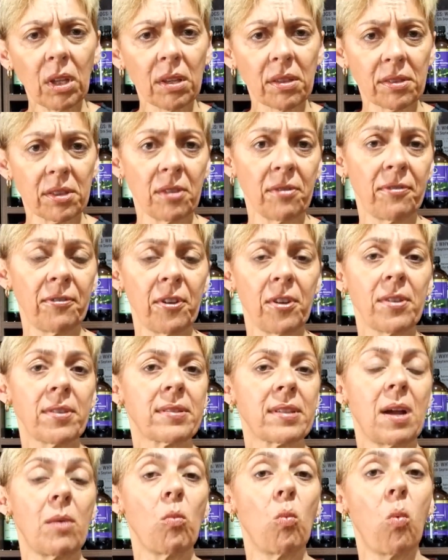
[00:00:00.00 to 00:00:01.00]
So
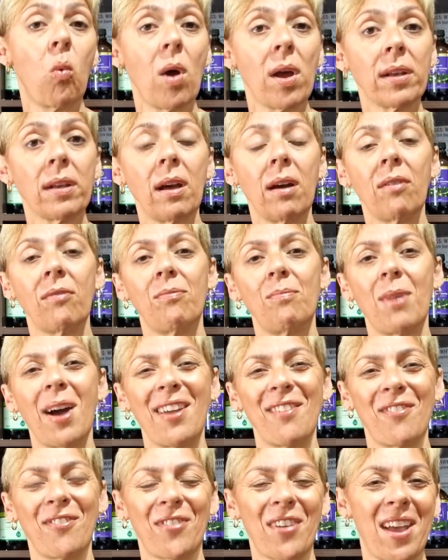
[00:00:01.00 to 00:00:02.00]
first up, one of
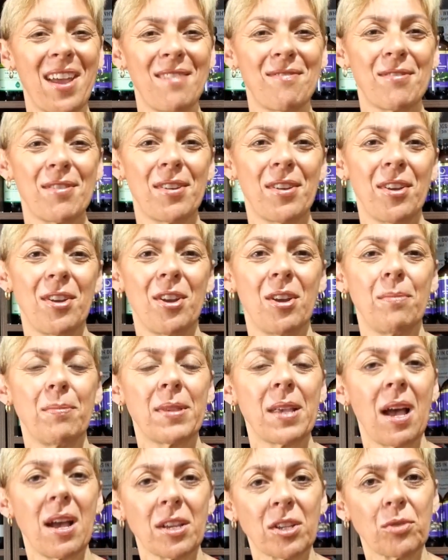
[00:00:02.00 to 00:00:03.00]
my favorite
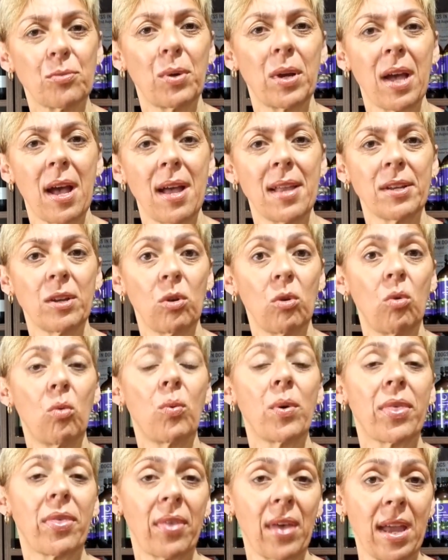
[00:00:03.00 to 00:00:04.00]
herbs, Ashwagandha
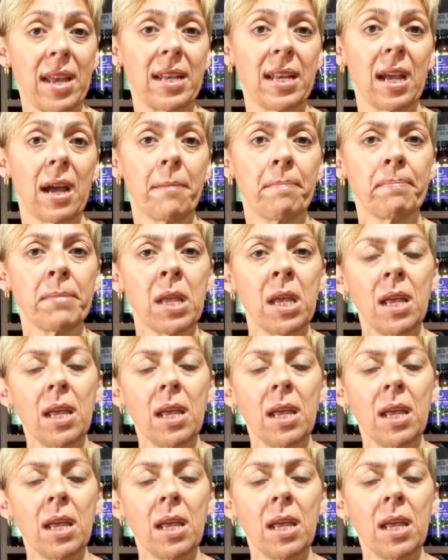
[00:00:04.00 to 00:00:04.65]
or Withania.